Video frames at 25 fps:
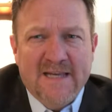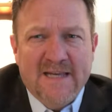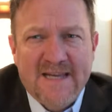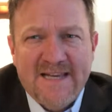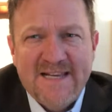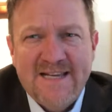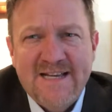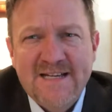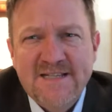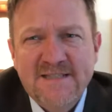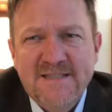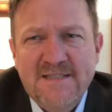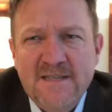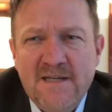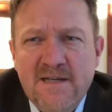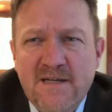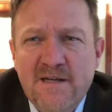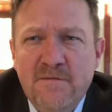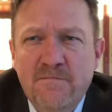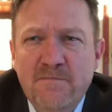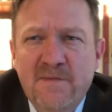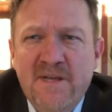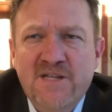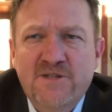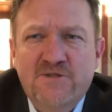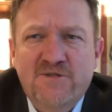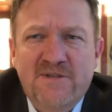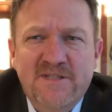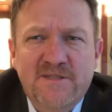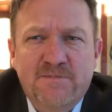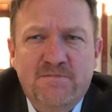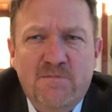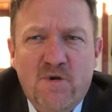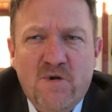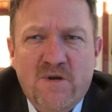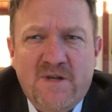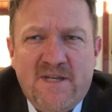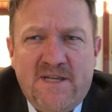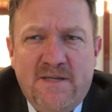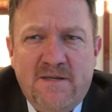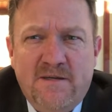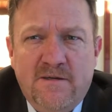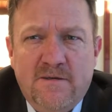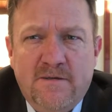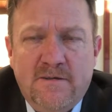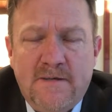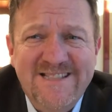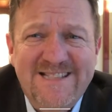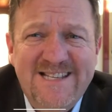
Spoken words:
Hey guys, Metatrends Mark here.